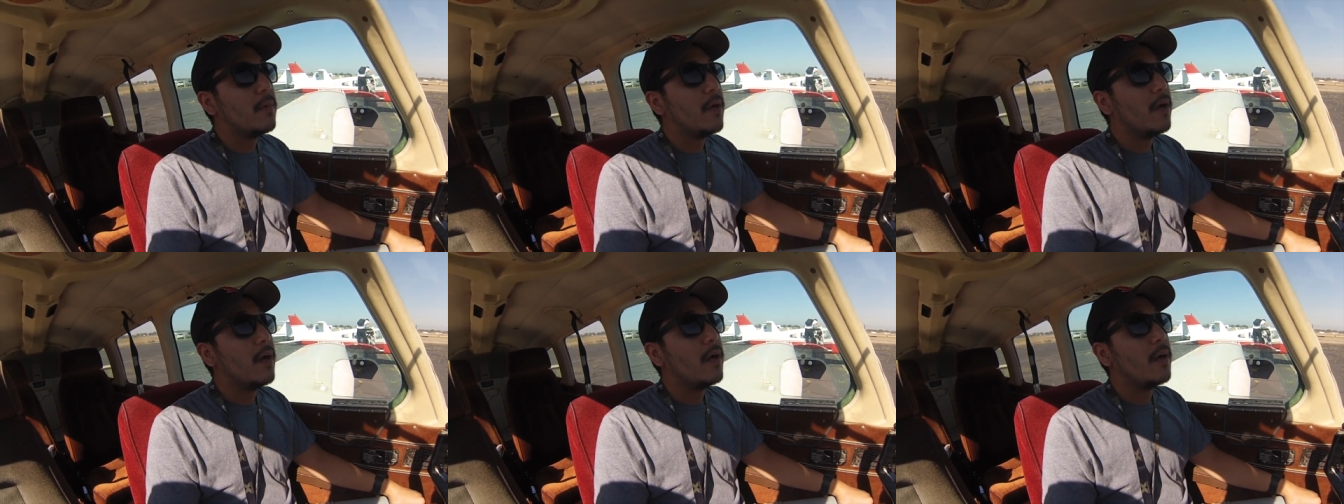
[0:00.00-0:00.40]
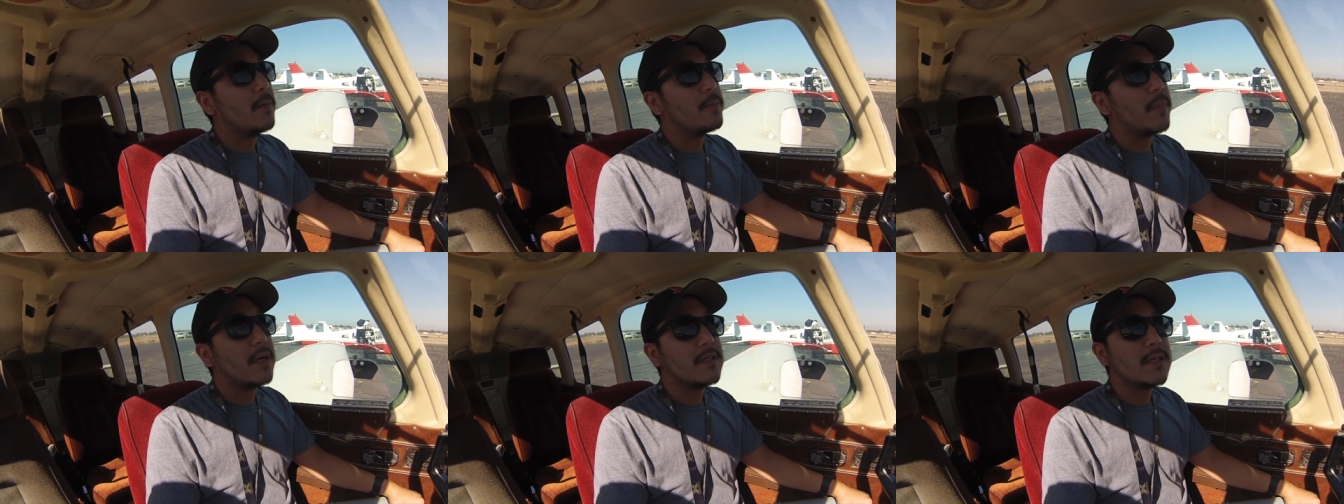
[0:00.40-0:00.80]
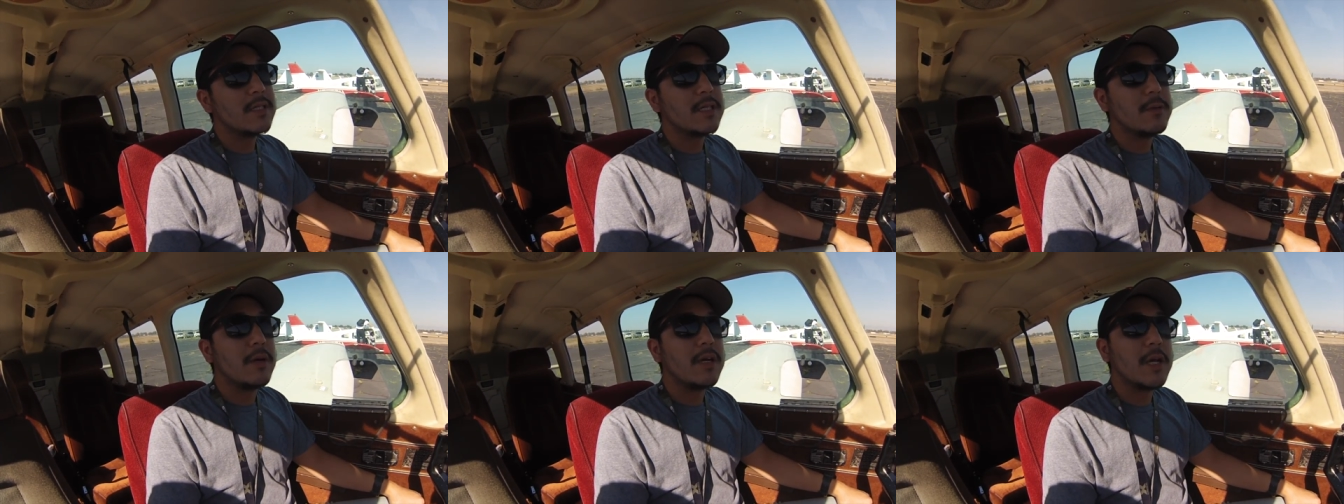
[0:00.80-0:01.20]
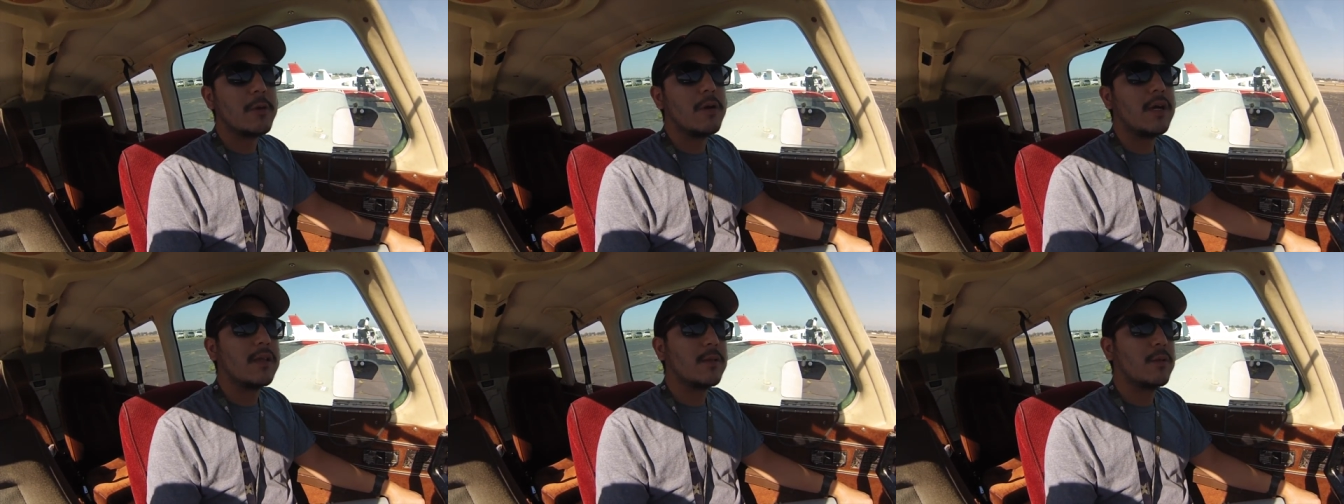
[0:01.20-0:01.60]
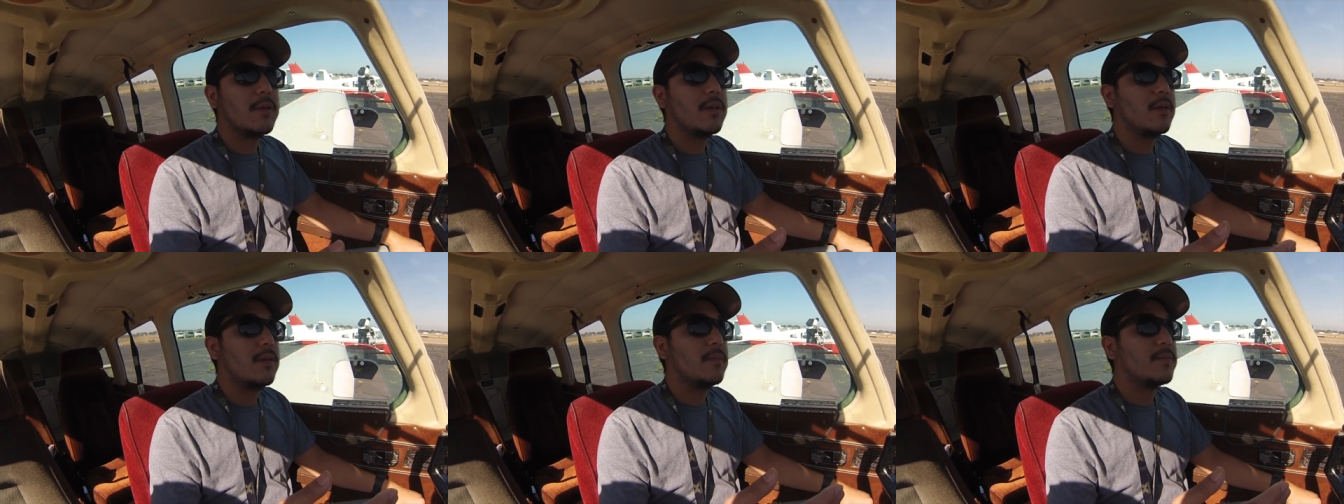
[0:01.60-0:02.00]
Uh, part 61 required
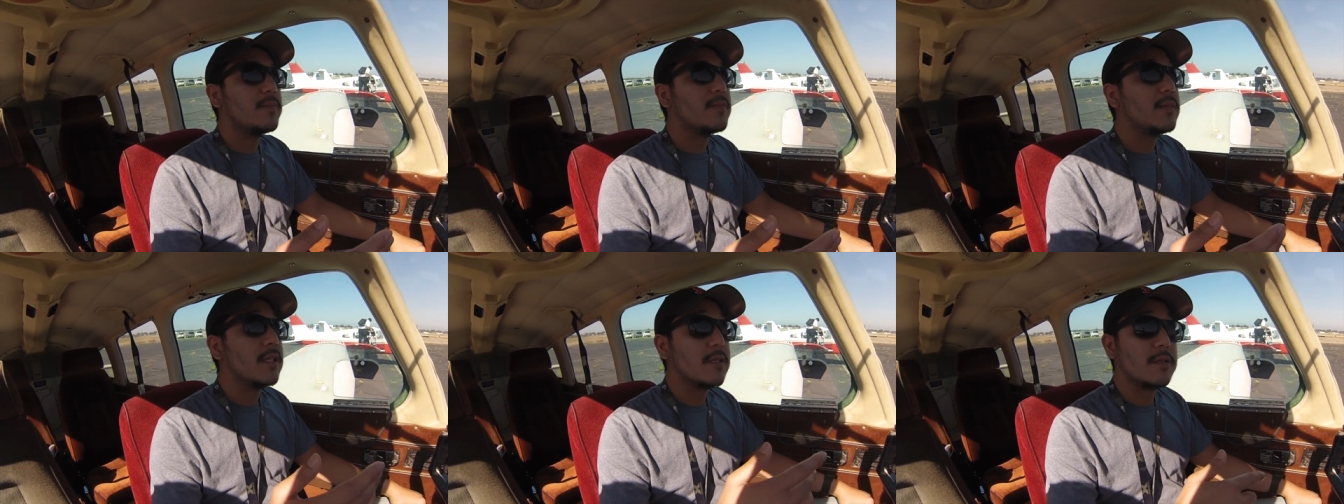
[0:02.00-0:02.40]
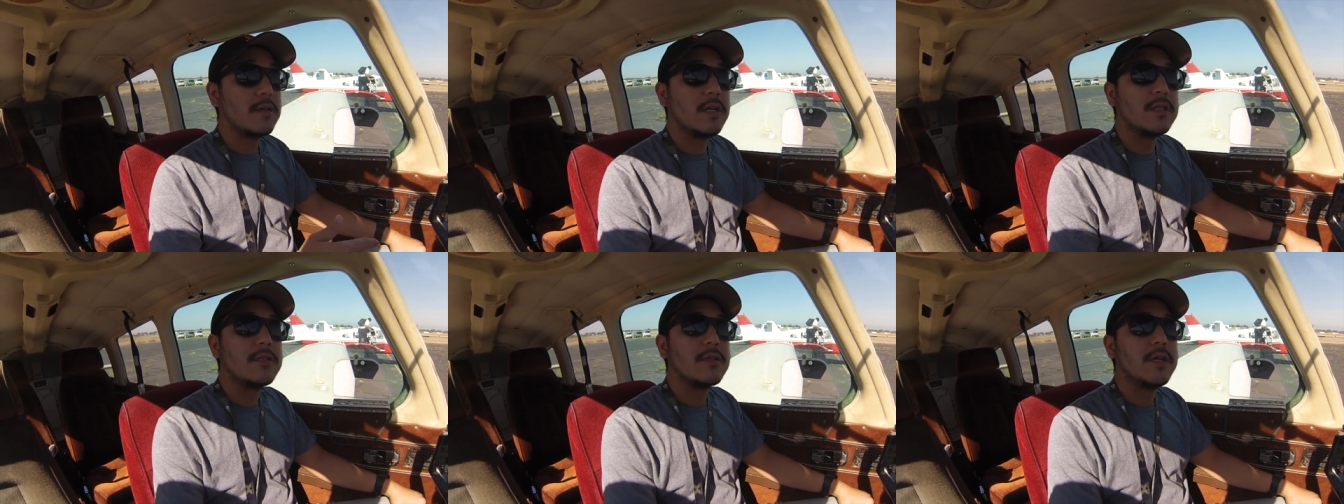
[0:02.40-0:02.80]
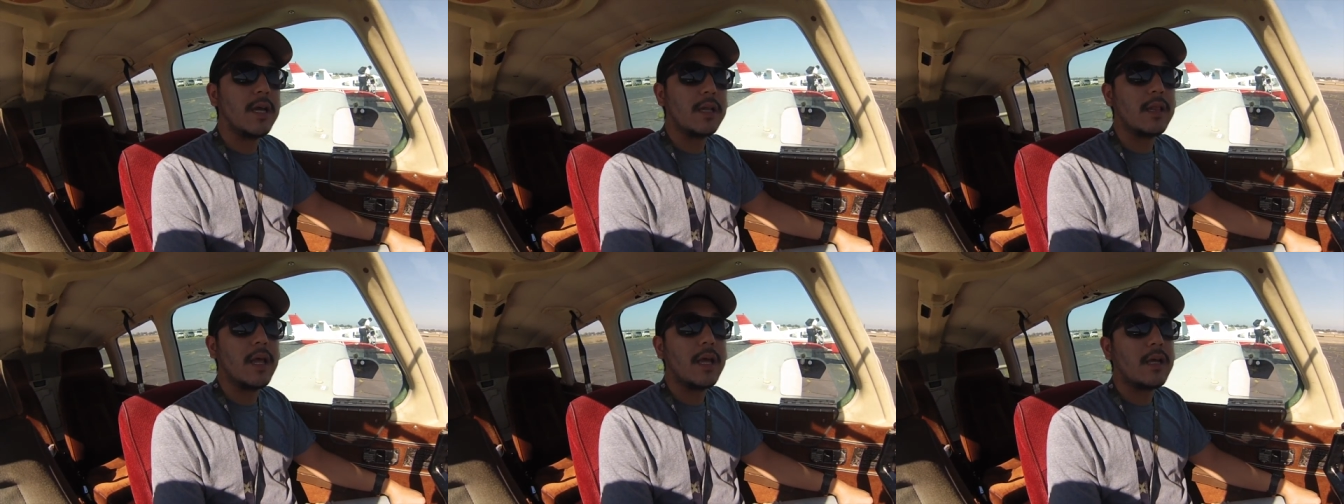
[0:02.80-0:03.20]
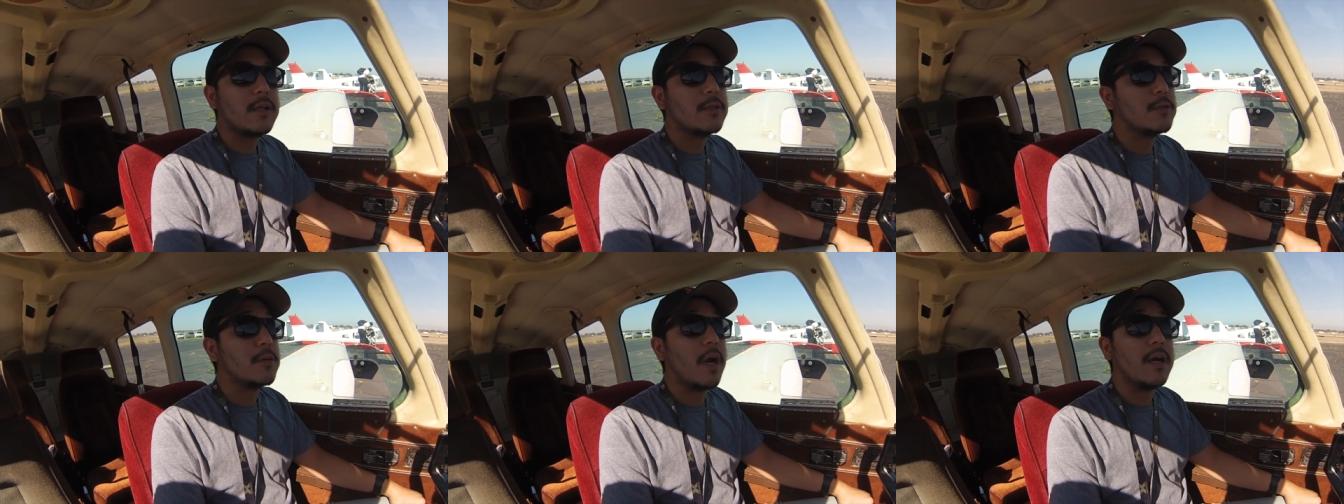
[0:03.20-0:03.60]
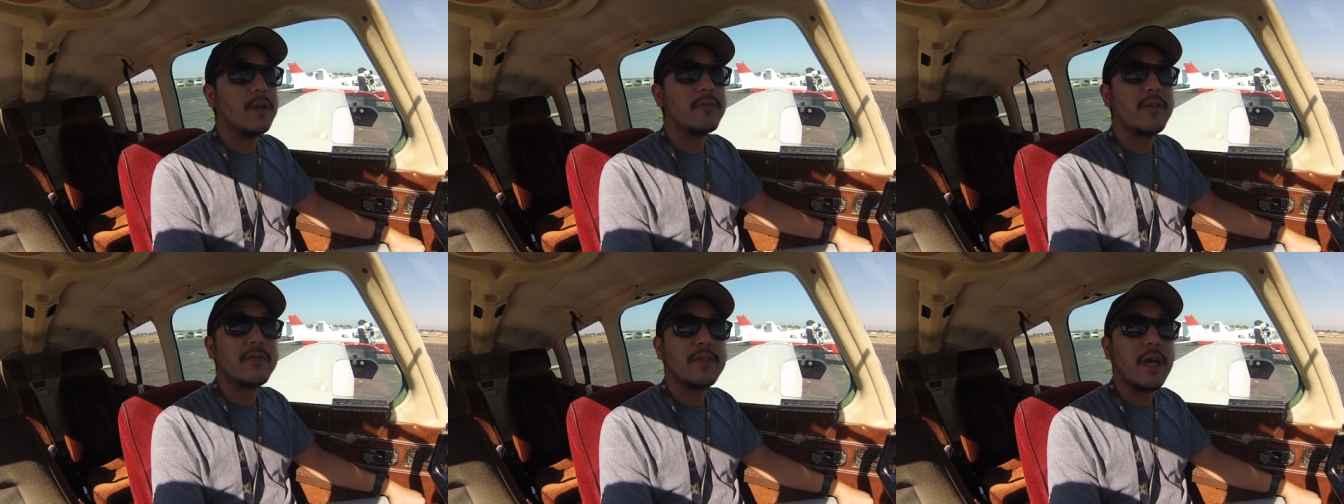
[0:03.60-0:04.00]
the student to get like
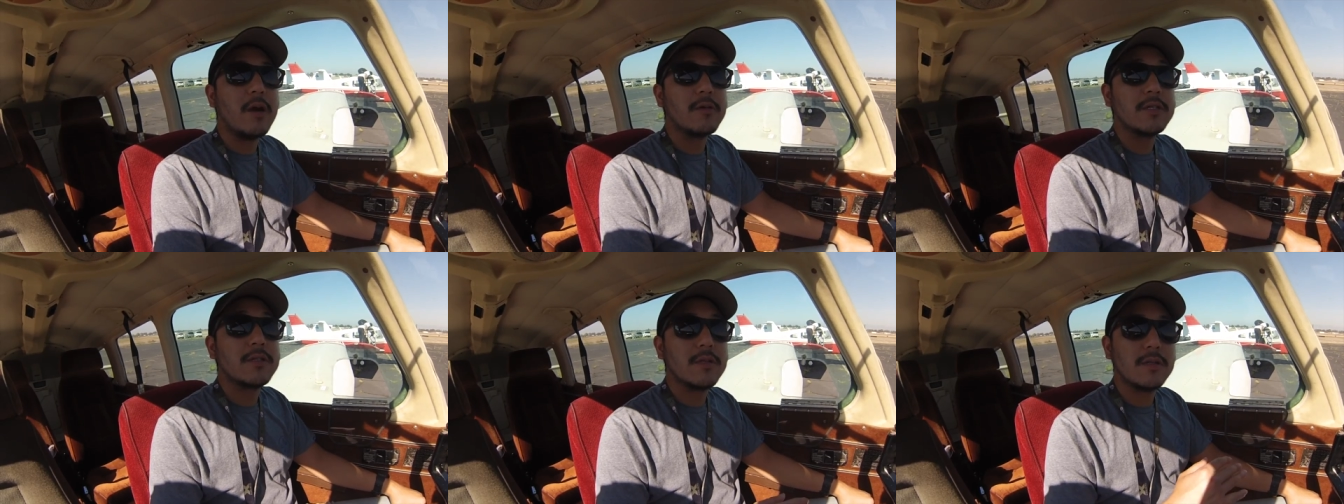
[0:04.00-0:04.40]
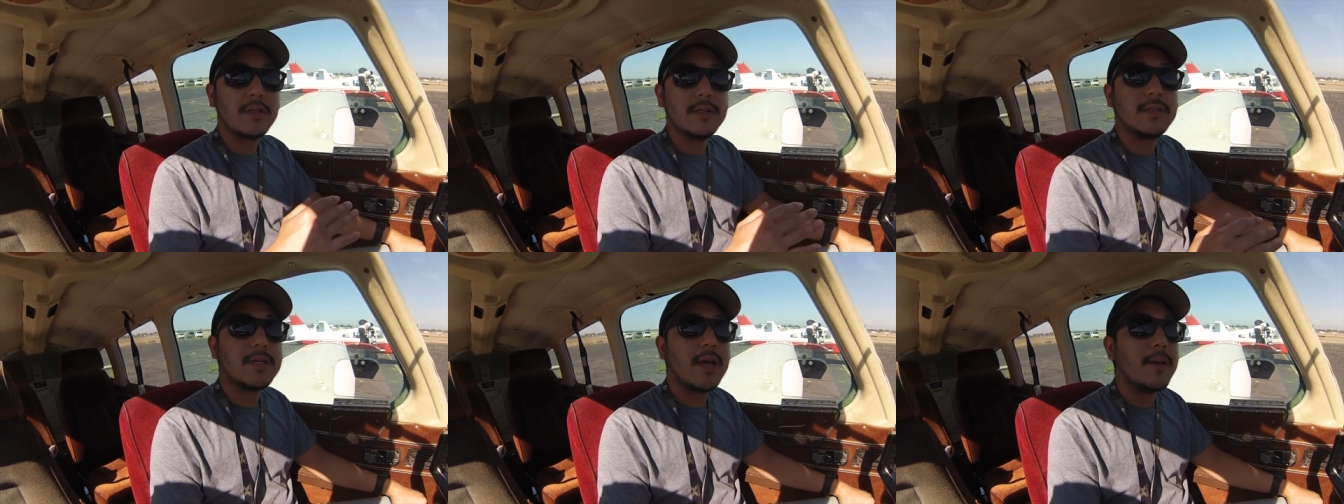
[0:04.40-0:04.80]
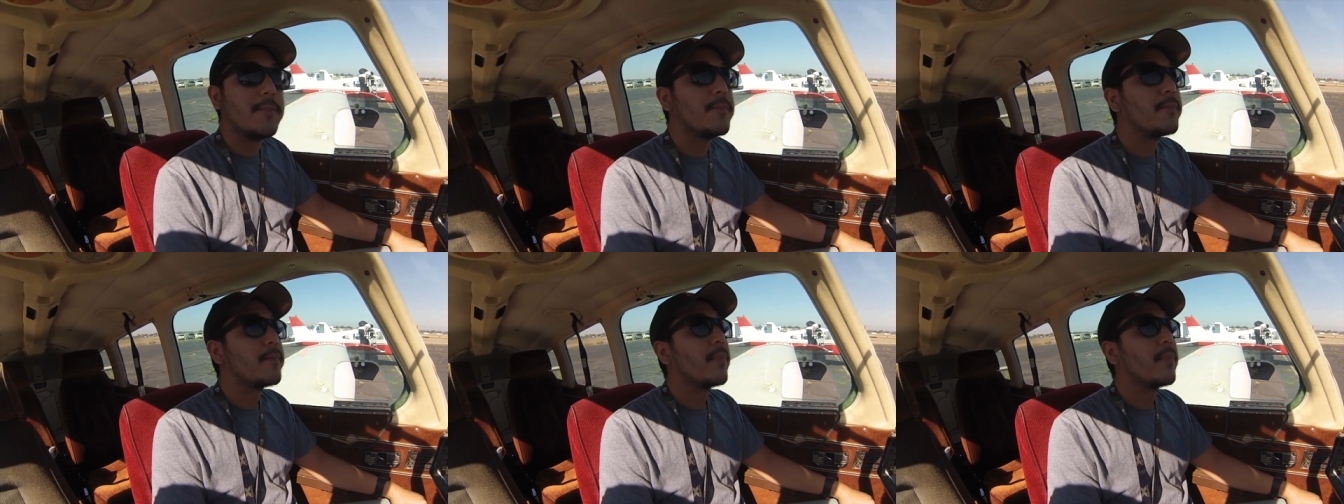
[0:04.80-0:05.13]
250 hours total time